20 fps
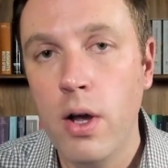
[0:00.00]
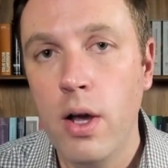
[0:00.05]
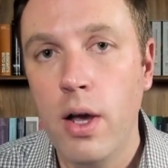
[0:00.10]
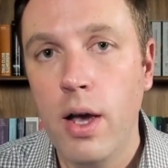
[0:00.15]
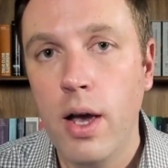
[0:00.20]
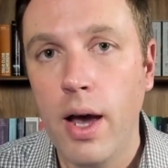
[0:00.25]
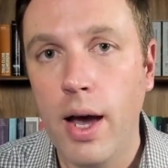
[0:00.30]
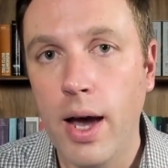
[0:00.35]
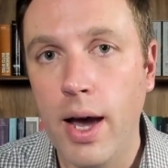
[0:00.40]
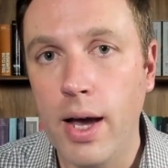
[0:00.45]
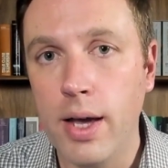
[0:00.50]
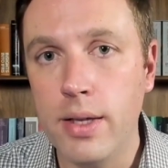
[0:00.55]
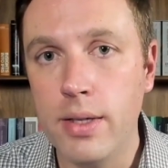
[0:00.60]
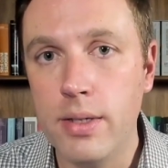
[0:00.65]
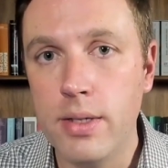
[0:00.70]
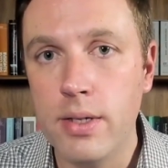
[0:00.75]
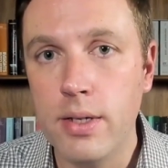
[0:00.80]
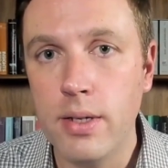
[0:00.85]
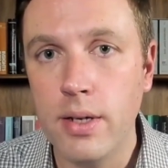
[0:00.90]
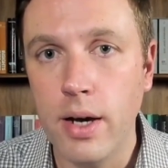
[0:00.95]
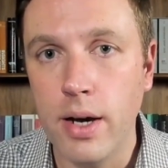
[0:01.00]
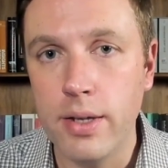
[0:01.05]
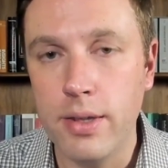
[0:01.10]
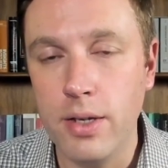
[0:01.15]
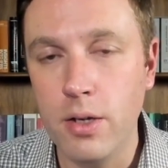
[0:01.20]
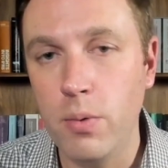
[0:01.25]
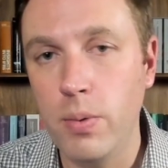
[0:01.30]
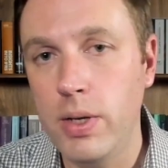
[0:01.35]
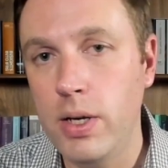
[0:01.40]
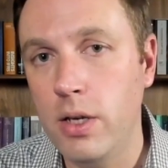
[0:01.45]
And I
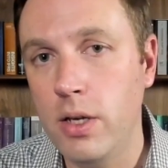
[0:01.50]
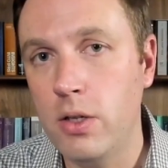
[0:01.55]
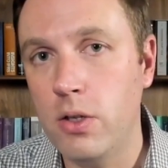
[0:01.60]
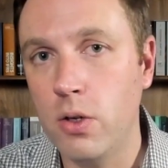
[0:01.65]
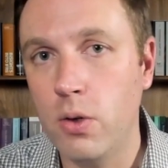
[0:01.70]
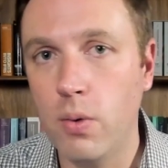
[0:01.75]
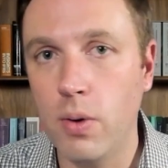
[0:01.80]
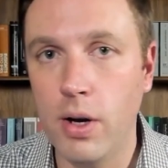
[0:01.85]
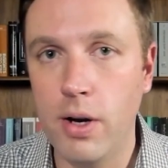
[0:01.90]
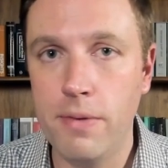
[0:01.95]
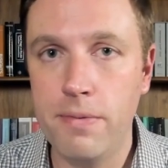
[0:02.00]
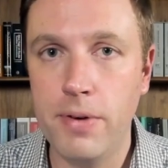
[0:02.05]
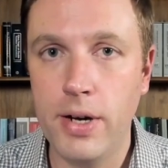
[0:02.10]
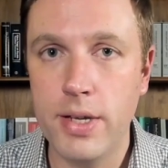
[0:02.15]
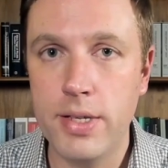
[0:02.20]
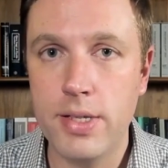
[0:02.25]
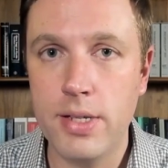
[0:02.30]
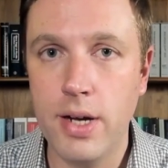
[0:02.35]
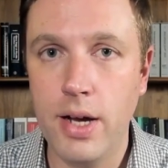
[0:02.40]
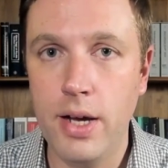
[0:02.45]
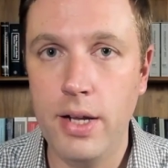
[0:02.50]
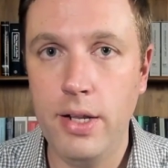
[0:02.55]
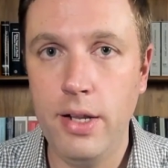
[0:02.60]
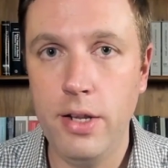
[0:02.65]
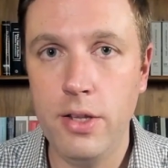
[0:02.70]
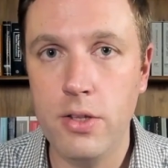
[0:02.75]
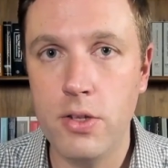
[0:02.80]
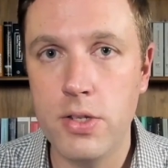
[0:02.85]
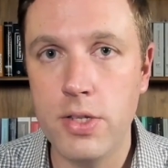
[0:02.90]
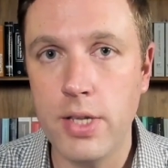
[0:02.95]
think we need to qualify it
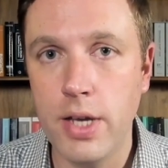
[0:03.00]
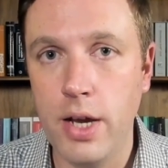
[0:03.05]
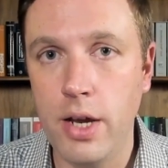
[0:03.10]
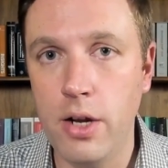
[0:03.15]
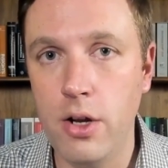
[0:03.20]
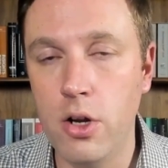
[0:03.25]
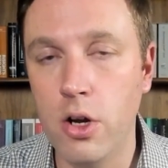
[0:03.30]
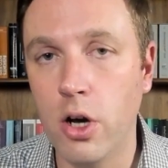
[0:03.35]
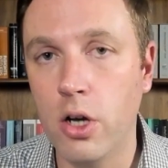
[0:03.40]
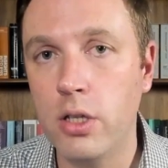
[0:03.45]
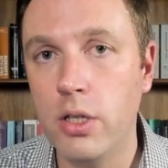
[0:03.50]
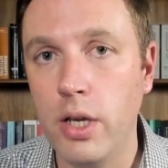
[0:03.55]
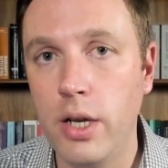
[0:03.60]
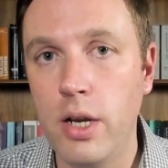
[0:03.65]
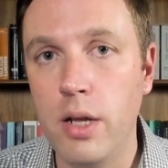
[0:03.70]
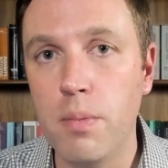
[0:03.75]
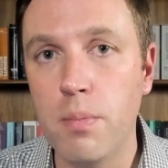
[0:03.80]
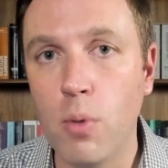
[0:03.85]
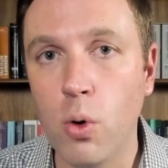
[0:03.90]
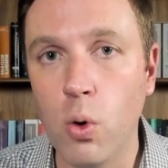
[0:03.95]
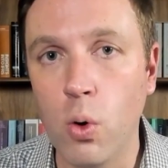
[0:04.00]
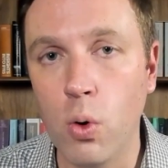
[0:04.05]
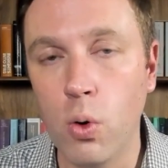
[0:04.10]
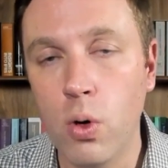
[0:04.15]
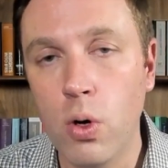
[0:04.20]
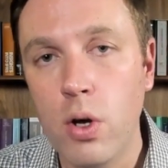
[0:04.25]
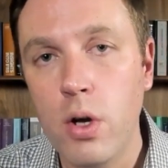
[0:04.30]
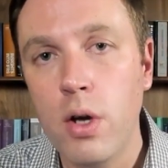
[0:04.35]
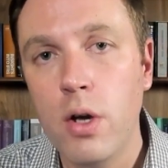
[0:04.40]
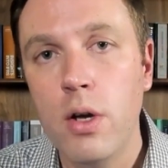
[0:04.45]
slightly to say not anymore.
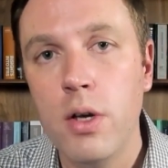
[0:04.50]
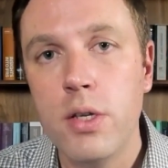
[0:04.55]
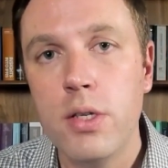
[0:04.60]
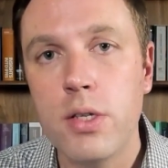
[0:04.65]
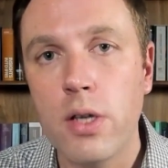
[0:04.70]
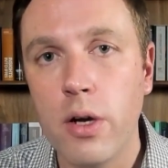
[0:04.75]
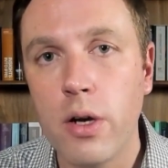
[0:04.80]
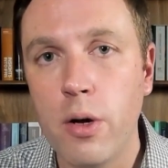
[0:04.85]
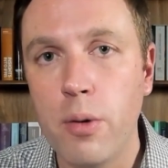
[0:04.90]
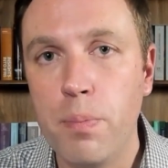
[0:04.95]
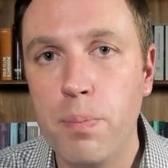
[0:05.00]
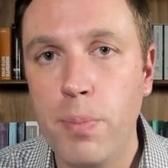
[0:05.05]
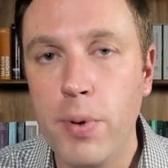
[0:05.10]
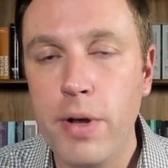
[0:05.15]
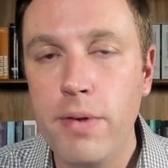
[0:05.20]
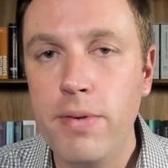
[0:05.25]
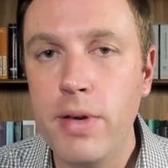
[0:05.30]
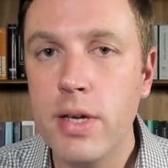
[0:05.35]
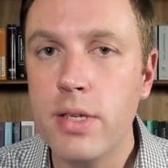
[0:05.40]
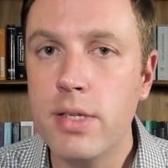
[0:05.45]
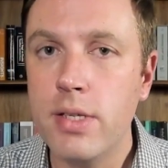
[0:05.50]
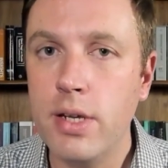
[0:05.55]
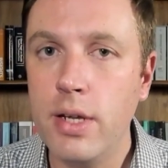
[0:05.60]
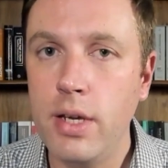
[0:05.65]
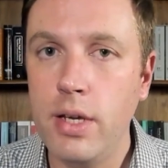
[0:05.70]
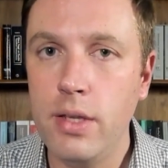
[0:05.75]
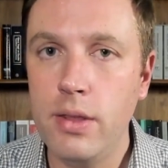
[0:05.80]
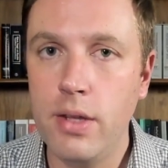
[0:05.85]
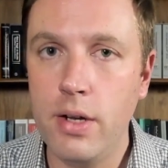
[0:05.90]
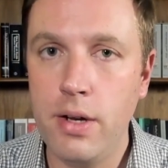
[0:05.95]
So
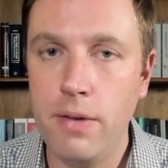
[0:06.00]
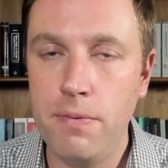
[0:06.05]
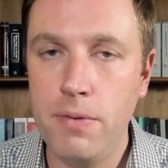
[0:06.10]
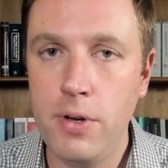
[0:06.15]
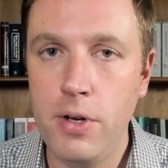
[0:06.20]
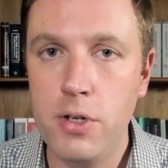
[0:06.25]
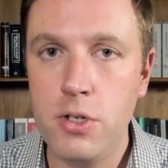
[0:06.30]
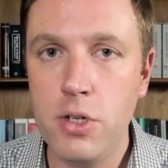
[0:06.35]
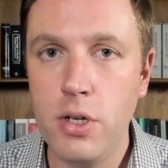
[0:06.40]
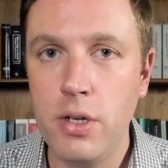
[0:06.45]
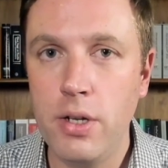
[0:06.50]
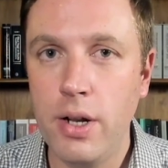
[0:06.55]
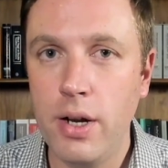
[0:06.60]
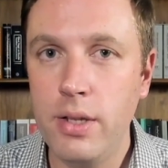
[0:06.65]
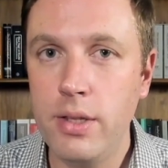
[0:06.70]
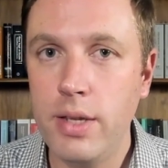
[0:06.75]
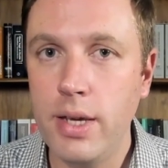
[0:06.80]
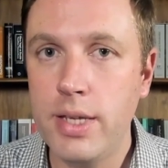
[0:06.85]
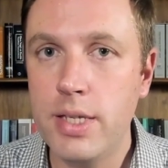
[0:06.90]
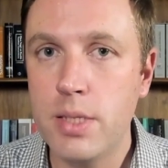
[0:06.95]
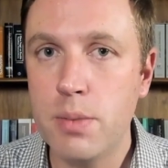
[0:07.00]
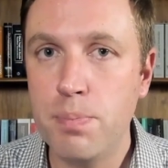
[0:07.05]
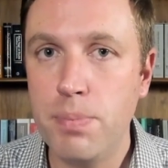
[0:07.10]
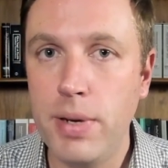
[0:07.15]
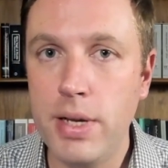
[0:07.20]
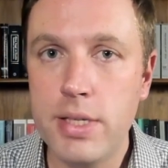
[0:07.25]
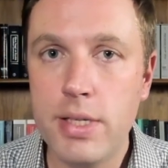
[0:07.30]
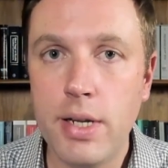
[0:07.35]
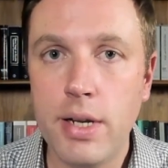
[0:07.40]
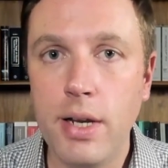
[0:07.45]
previously, the definition didn't
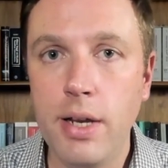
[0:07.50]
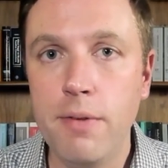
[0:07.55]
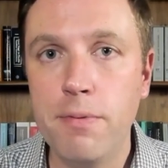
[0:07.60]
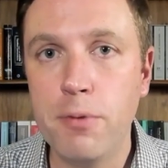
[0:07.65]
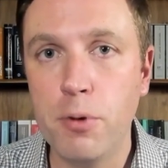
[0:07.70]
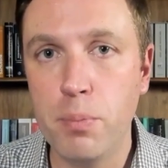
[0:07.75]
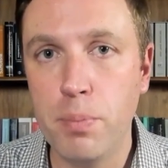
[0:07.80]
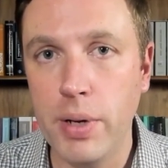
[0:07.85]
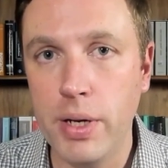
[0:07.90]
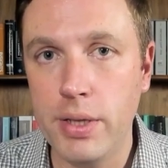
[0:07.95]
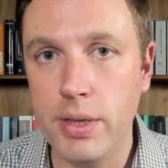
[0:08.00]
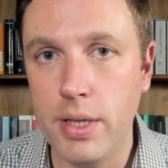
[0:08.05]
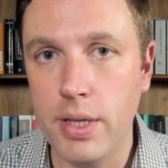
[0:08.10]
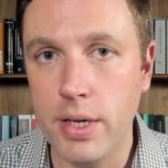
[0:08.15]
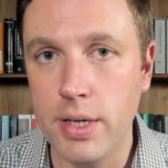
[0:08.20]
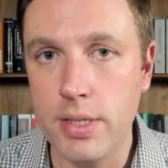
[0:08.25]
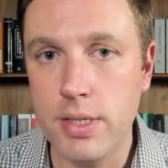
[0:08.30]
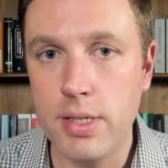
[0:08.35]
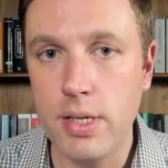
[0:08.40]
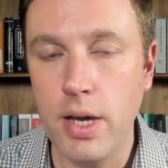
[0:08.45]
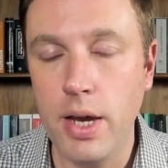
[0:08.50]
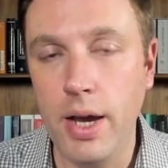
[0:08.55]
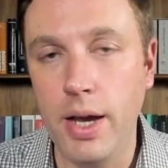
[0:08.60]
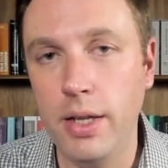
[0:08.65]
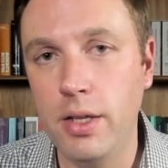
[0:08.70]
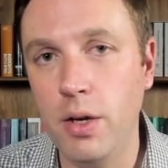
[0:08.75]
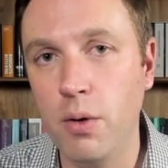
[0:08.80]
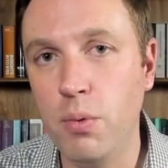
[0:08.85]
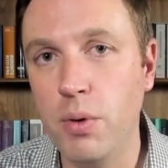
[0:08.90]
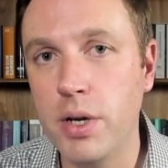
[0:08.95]
explicitly forbid this,
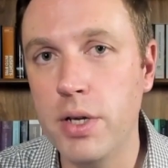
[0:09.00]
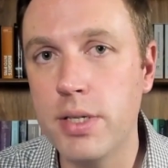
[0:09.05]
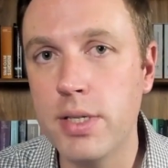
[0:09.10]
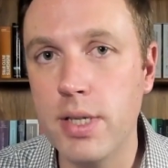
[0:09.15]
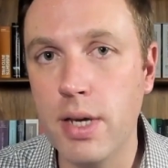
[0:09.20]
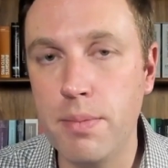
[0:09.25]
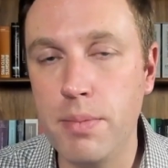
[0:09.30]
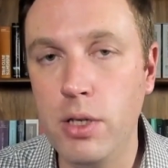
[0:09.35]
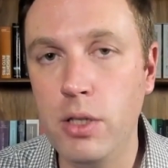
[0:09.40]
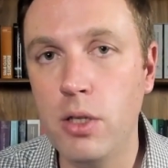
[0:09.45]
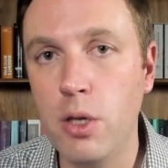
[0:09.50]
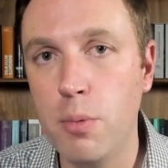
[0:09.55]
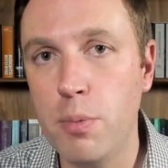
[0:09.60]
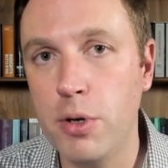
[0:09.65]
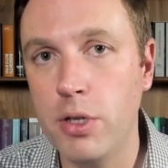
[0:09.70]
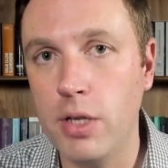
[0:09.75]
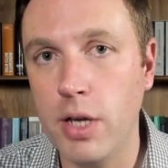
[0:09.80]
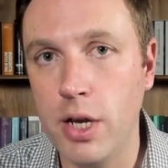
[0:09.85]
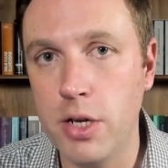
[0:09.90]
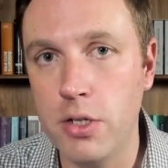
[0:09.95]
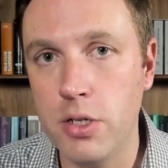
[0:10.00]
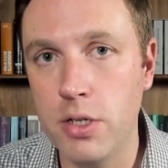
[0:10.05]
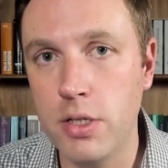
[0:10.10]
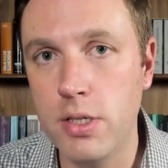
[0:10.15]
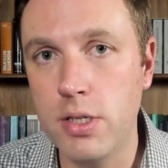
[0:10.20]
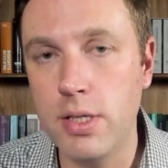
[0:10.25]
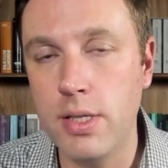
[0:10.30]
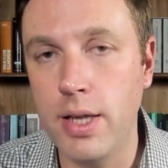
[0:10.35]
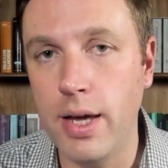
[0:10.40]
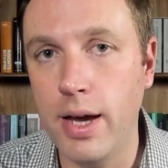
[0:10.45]
and there were some
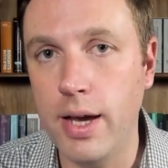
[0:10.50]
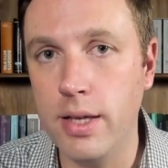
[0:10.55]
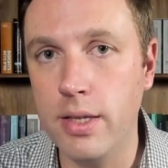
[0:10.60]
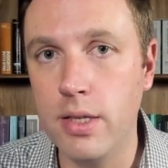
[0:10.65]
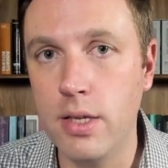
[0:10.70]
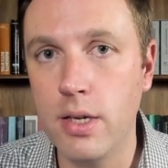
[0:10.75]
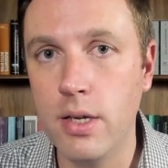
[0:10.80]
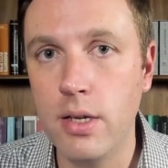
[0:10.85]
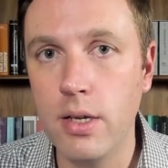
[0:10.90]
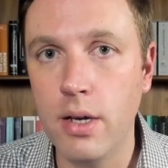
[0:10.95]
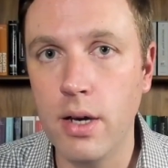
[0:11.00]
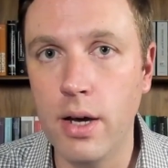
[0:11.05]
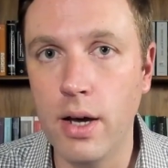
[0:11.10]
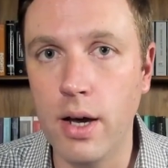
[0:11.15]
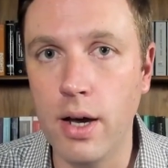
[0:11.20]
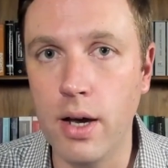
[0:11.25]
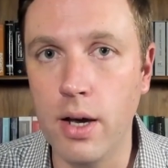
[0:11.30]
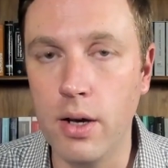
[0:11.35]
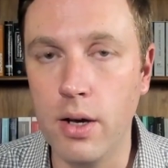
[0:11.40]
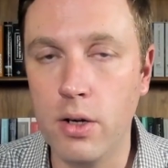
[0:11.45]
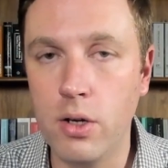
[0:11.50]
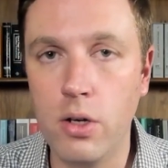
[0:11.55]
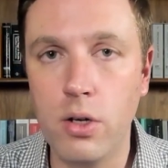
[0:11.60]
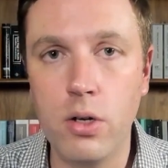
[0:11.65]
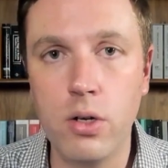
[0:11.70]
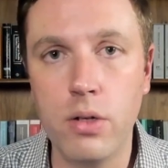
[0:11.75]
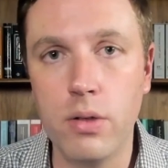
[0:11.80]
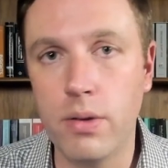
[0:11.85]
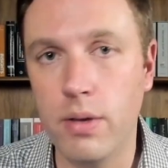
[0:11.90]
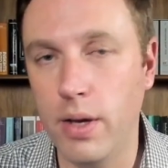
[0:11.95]
interpretations that
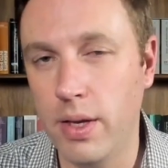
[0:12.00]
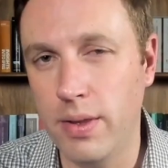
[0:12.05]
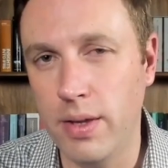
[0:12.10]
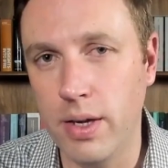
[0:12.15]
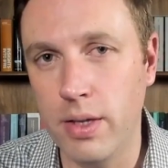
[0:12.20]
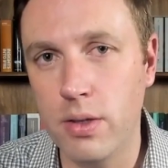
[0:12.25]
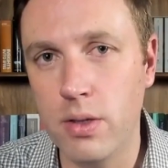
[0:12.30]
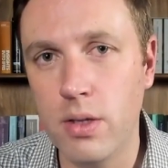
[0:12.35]
that